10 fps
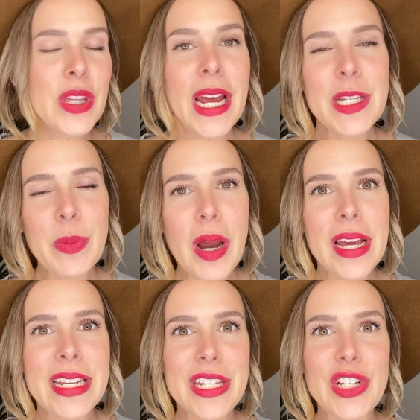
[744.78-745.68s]
the next
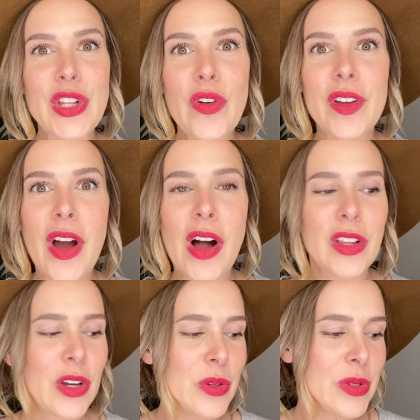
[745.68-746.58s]
product is Clove
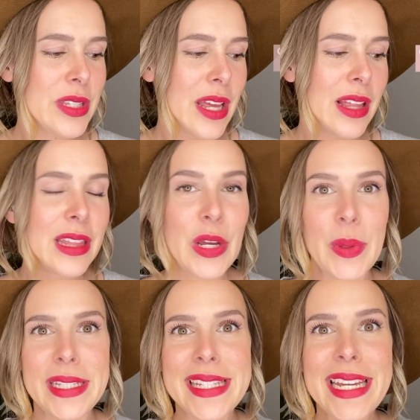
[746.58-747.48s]
Hollows
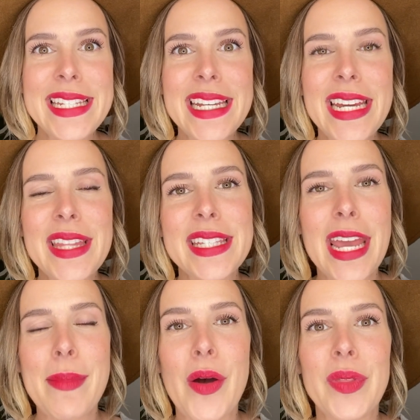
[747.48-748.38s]
Liquid Skin Tint. This
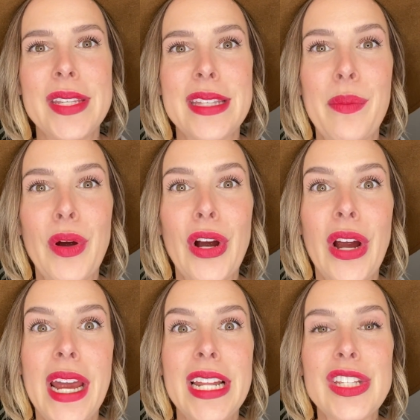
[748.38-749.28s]
came out in the
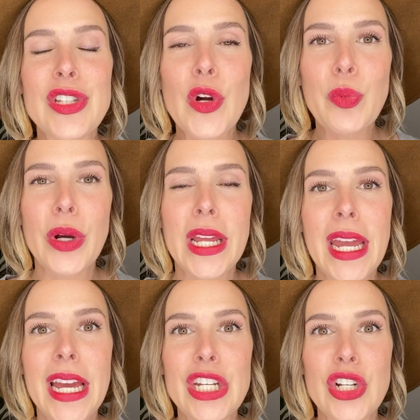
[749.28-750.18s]
summer, and it's so
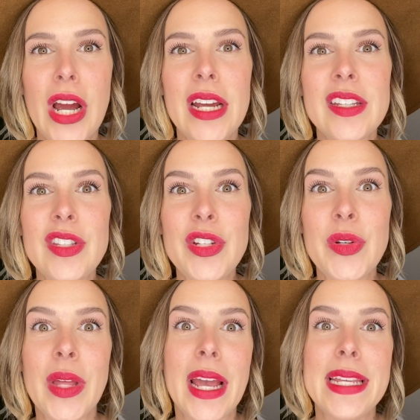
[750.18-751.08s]
pretty. It dries
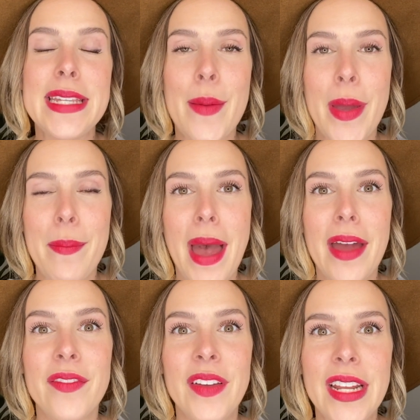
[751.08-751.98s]
to like a
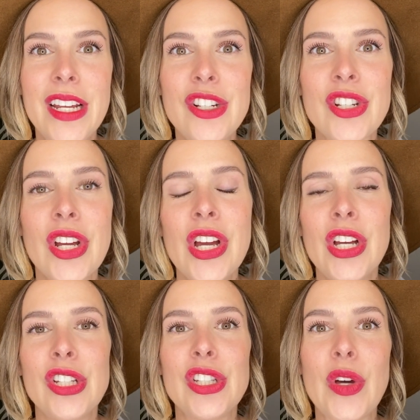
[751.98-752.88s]
demi-matte finish.
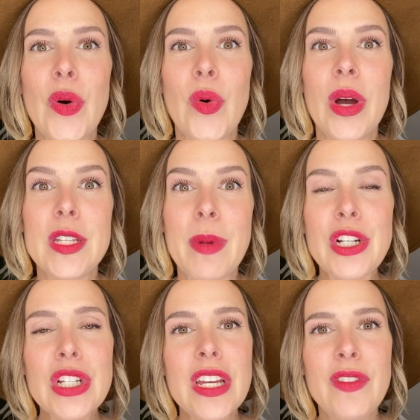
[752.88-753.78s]
So
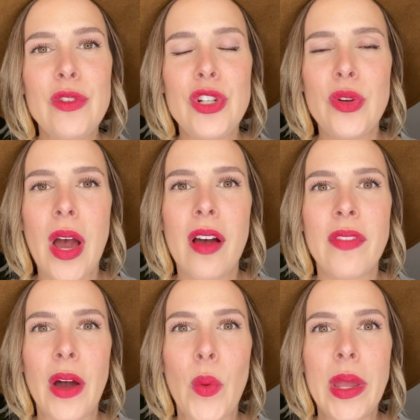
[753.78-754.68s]
especially if you do have
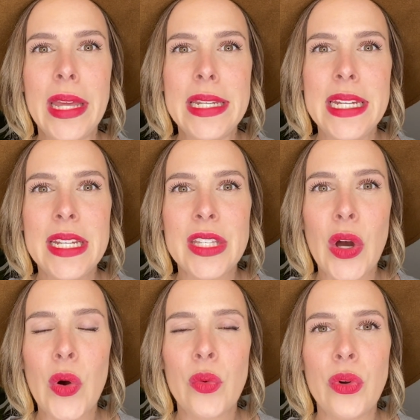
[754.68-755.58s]
that oily
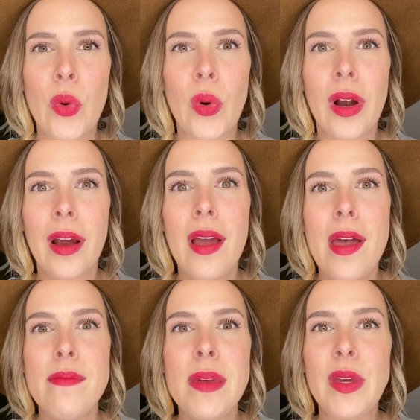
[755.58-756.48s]
T-zone or
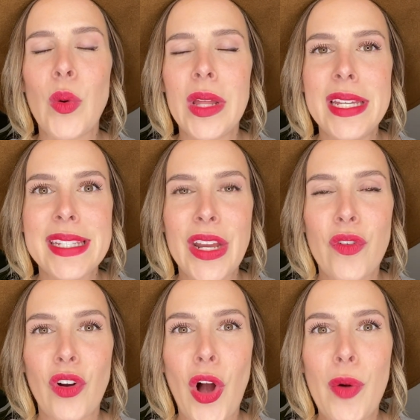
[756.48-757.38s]
maybe oily skin
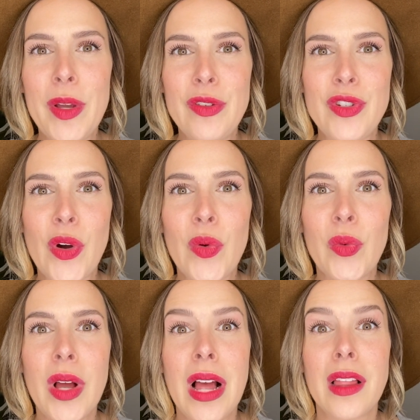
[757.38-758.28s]
overall, but you
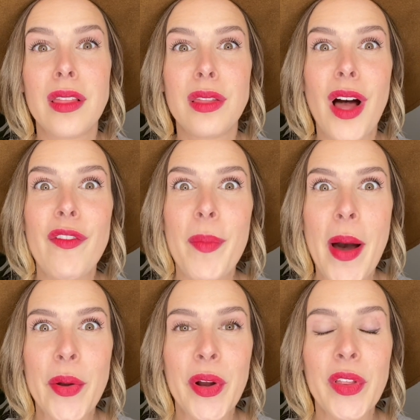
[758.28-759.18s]
don't love a
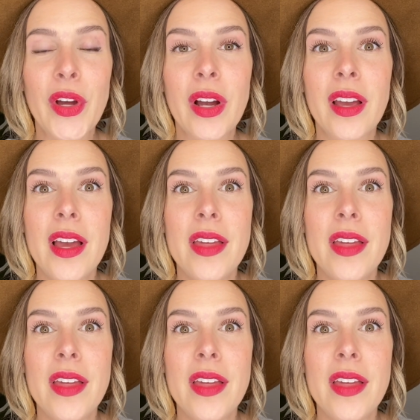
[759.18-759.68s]
powder look,